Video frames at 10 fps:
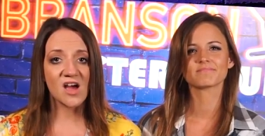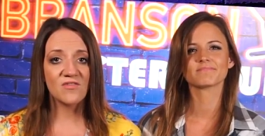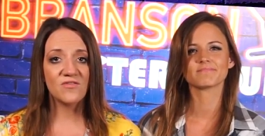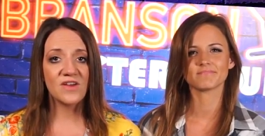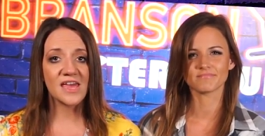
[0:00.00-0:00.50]

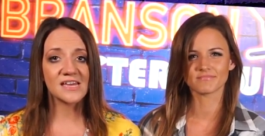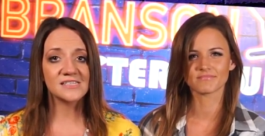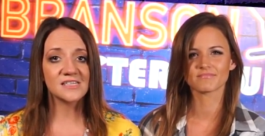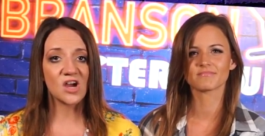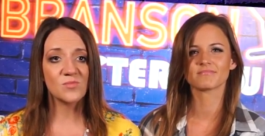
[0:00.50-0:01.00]
Speaker 1: staff
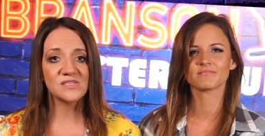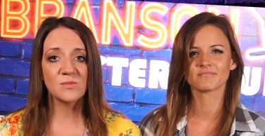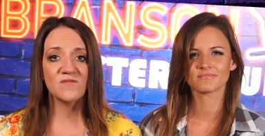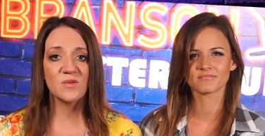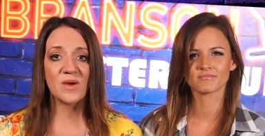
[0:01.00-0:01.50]
and um,
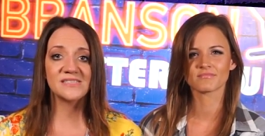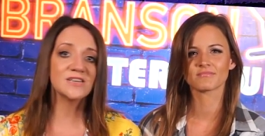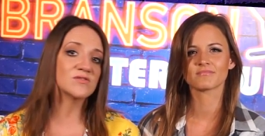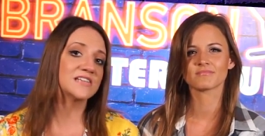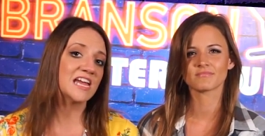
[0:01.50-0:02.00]
some of the
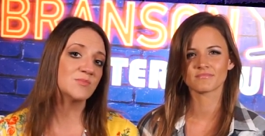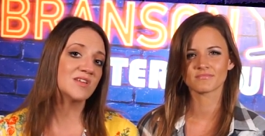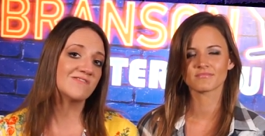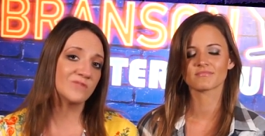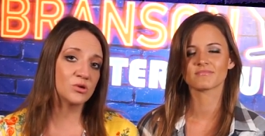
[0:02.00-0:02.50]
best
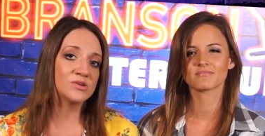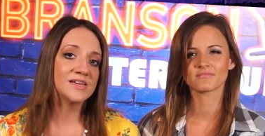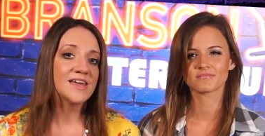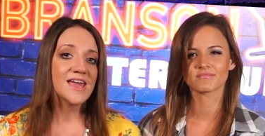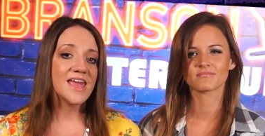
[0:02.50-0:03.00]
entertainment and
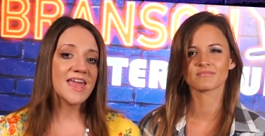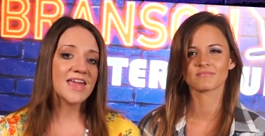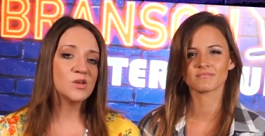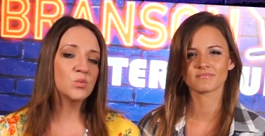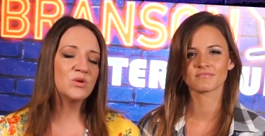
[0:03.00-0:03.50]
food,
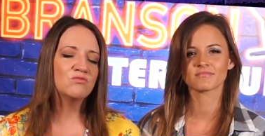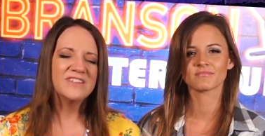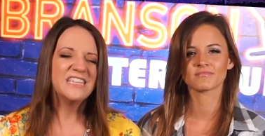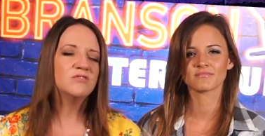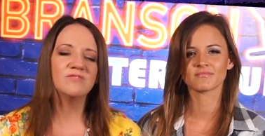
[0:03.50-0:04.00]
and we
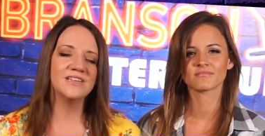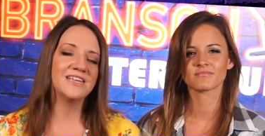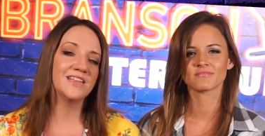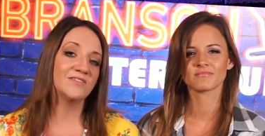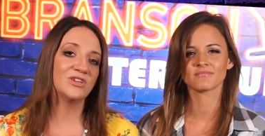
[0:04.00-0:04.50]
really,
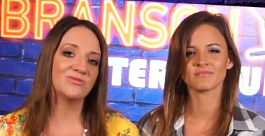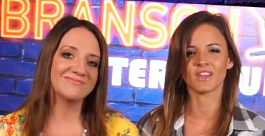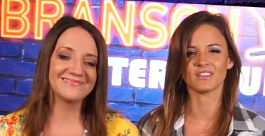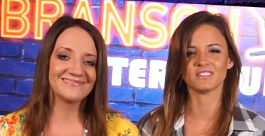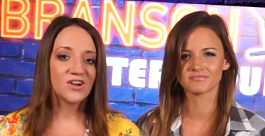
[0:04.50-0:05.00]
really love you.
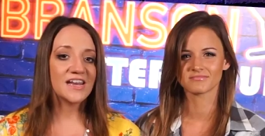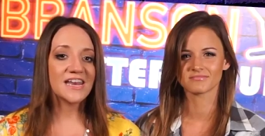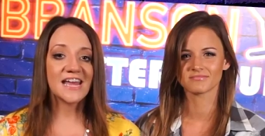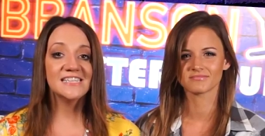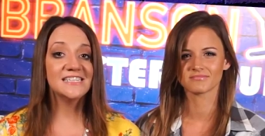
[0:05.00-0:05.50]
All right,
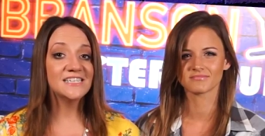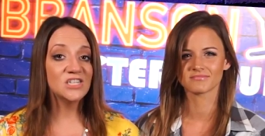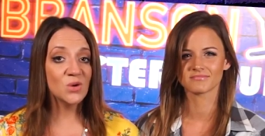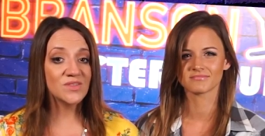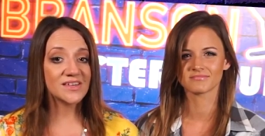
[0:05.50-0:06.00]
and I
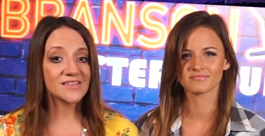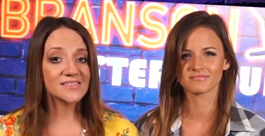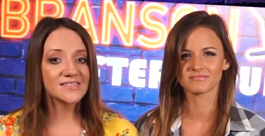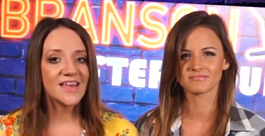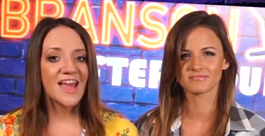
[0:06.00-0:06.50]
didn't know
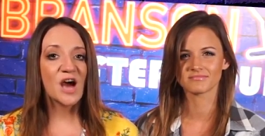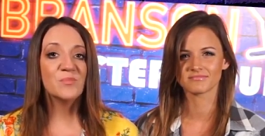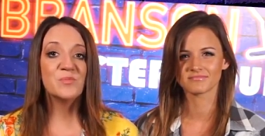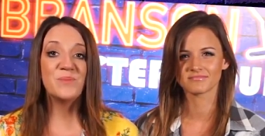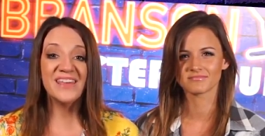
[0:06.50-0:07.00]
this,
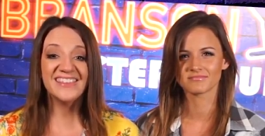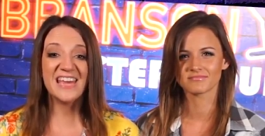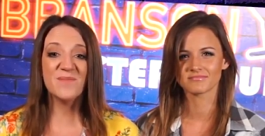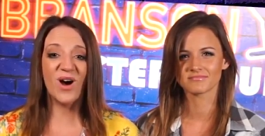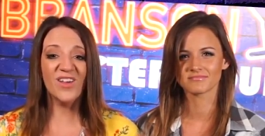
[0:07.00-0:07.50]
um, but Beth
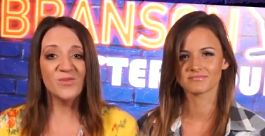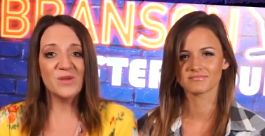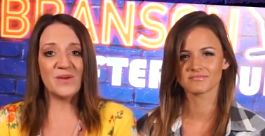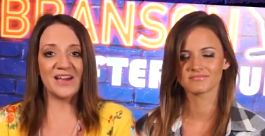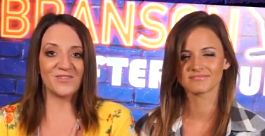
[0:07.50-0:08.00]
came all the
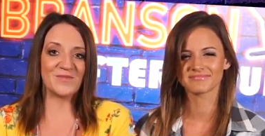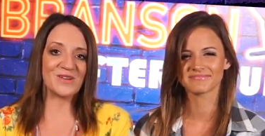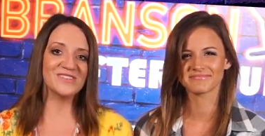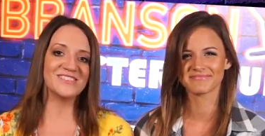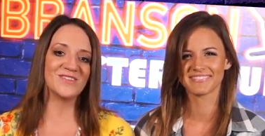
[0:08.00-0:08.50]
way back
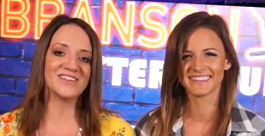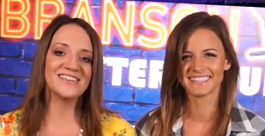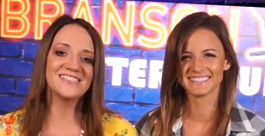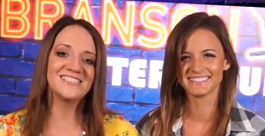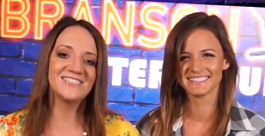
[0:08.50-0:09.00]
from
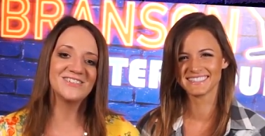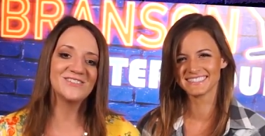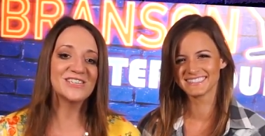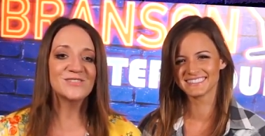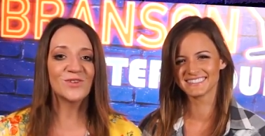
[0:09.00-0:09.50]
Arizona
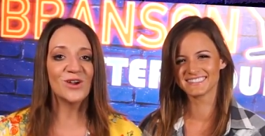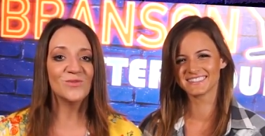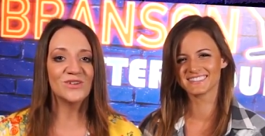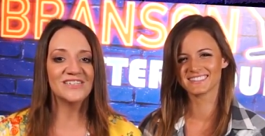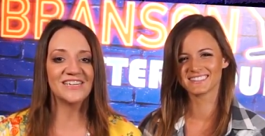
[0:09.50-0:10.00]
to just for
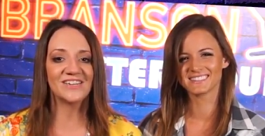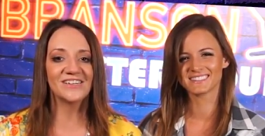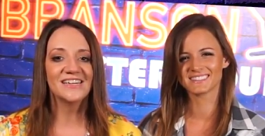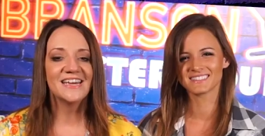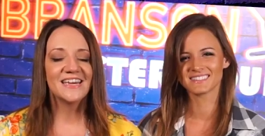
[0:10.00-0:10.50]
our one
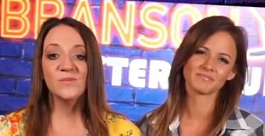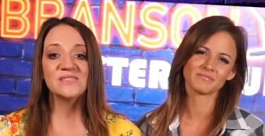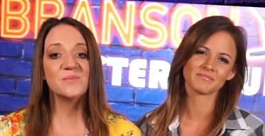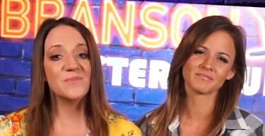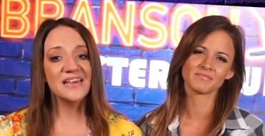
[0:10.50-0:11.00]
year. It
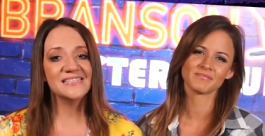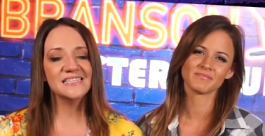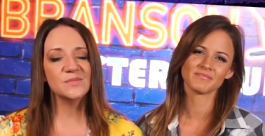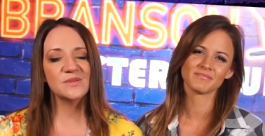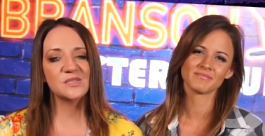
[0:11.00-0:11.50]
was
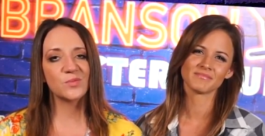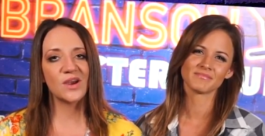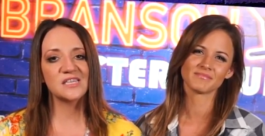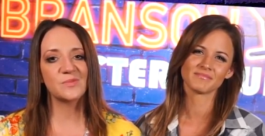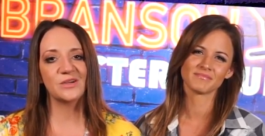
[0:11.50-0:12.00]
amazing to be
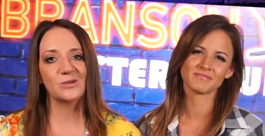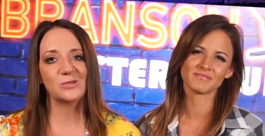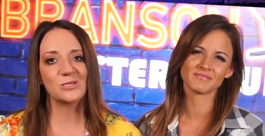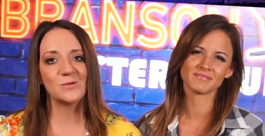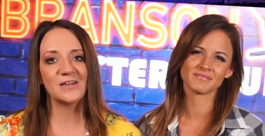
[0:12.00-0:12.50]
surprised by
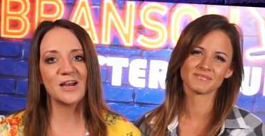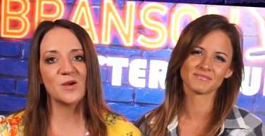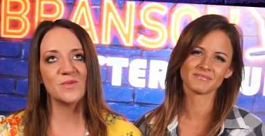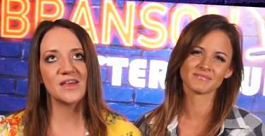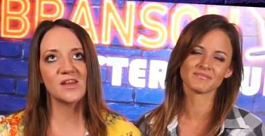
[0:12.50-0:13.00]
her showing
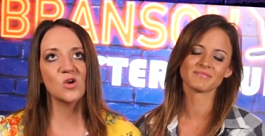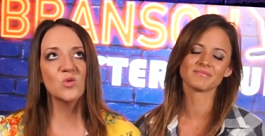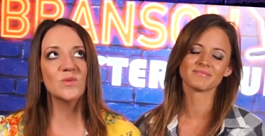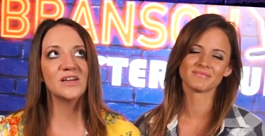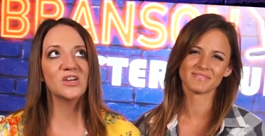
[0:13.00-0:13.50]
up, and
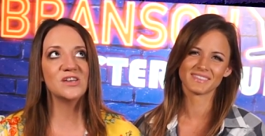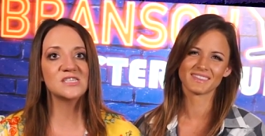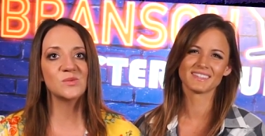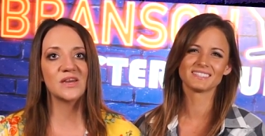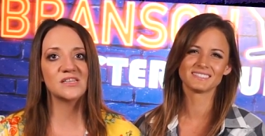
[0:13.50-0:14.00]
oh my
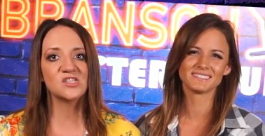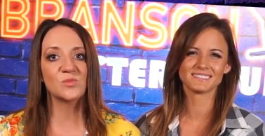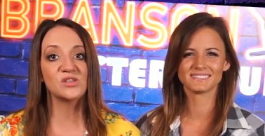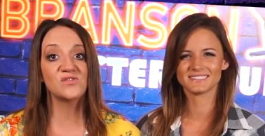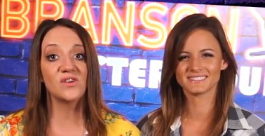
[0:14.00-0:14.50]
goodness, we had
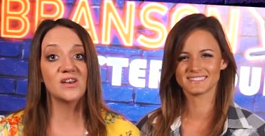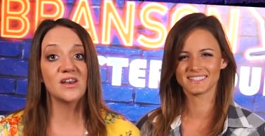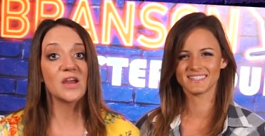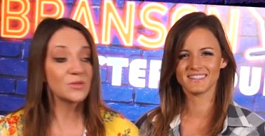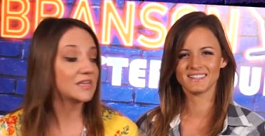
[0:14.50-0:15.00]
so much
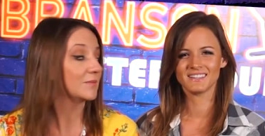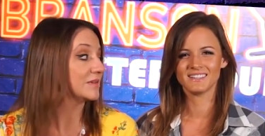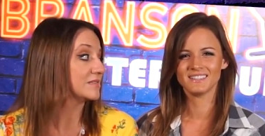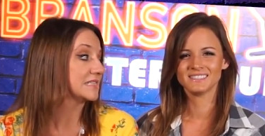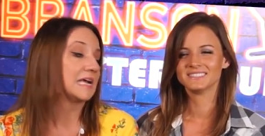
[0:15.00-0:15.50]
fun. I really, I
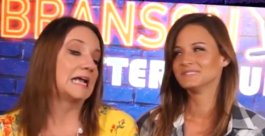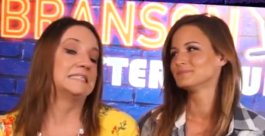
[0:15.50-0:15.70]
mean,